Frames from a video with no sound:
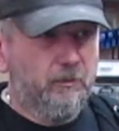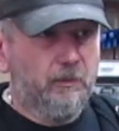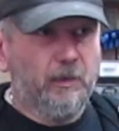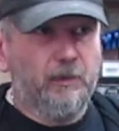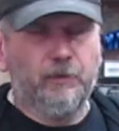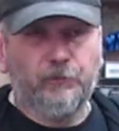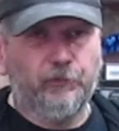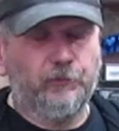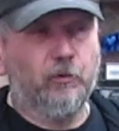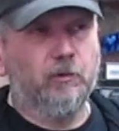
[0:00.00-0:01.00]
And it
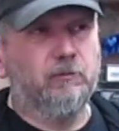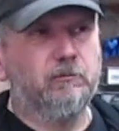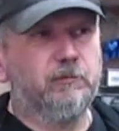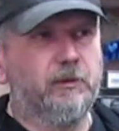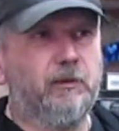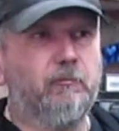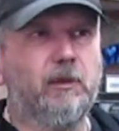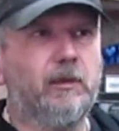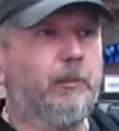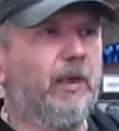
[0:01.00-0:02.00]
just got
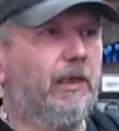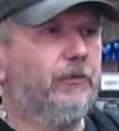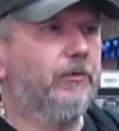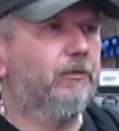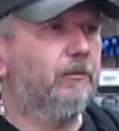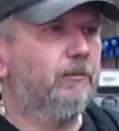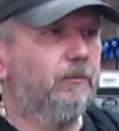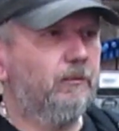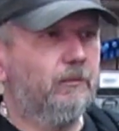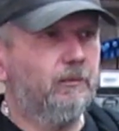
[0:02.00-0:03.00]
really bad.
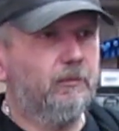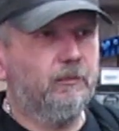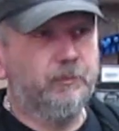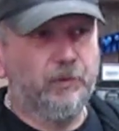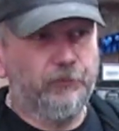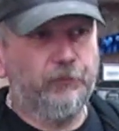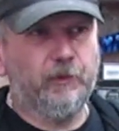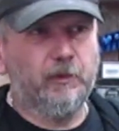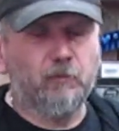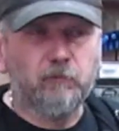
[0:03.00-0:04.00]
But as I
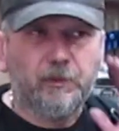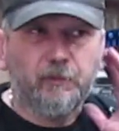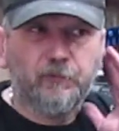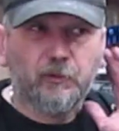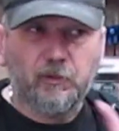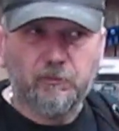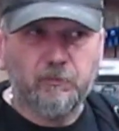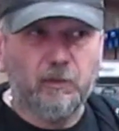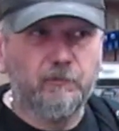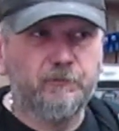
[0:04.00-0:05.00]
say, I'll run it for
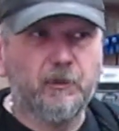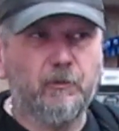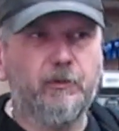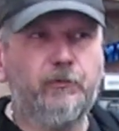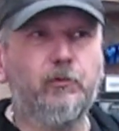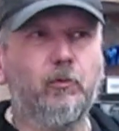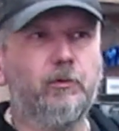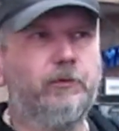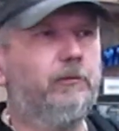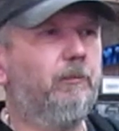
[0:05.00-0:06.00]
a very
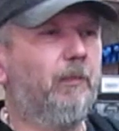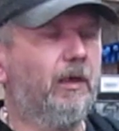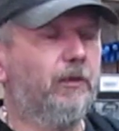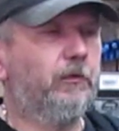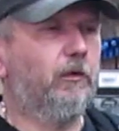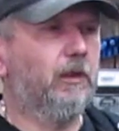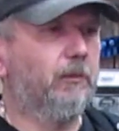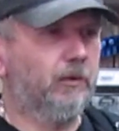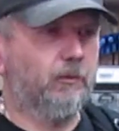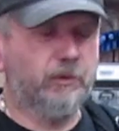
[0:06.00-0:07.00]
short amount of
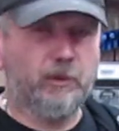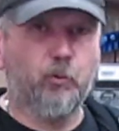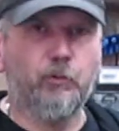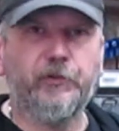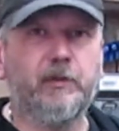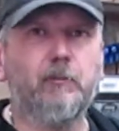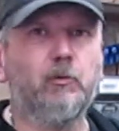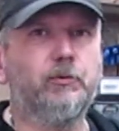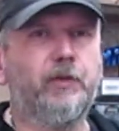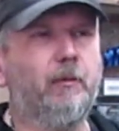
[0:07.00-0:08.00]
time. I don't want to cause any
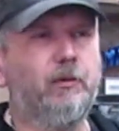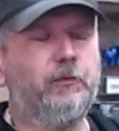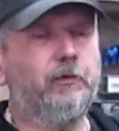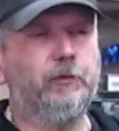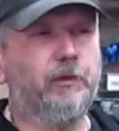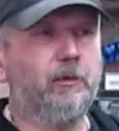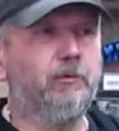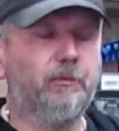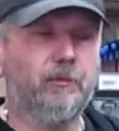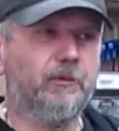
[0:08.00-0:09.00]
more damage because I
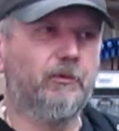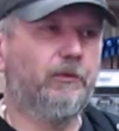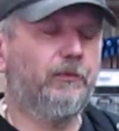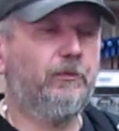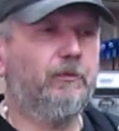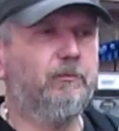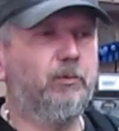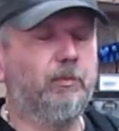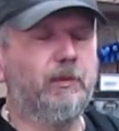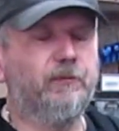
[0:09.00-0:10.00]
know that there is
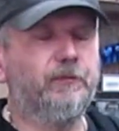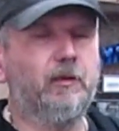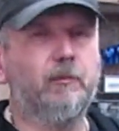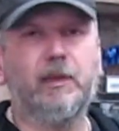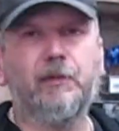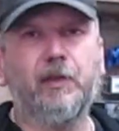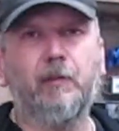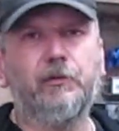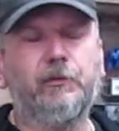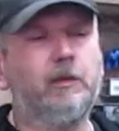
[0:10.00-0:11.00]
probably a fair amount of
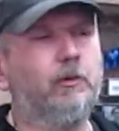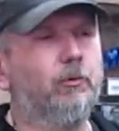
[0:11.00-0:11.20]
damage in there